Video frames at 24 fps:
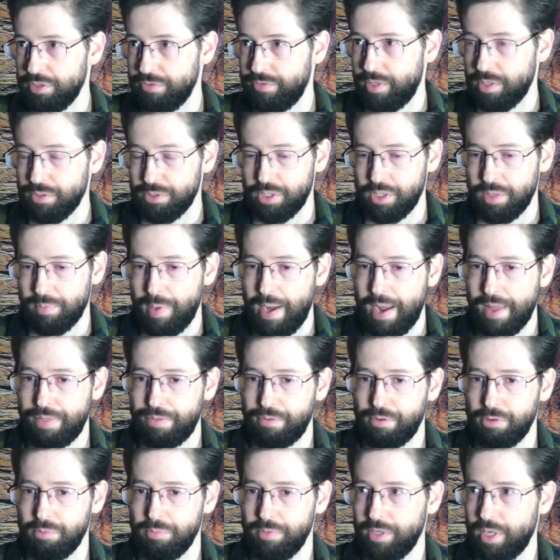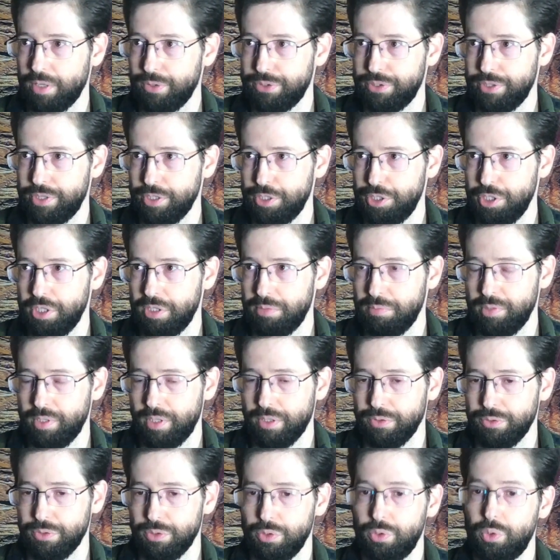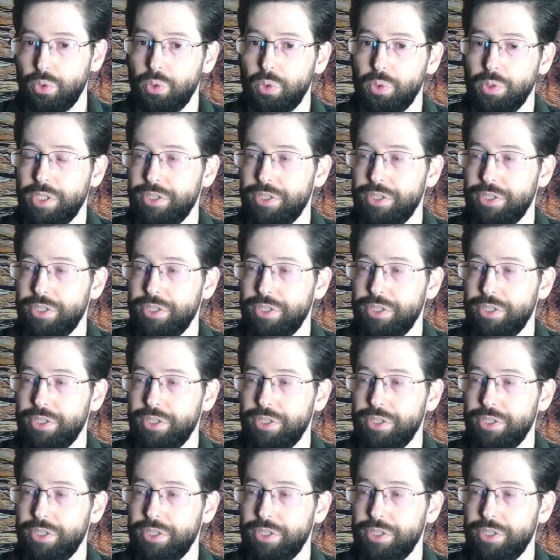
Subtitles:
If he goes to the bathroom, he goes to the gym, he goes to school,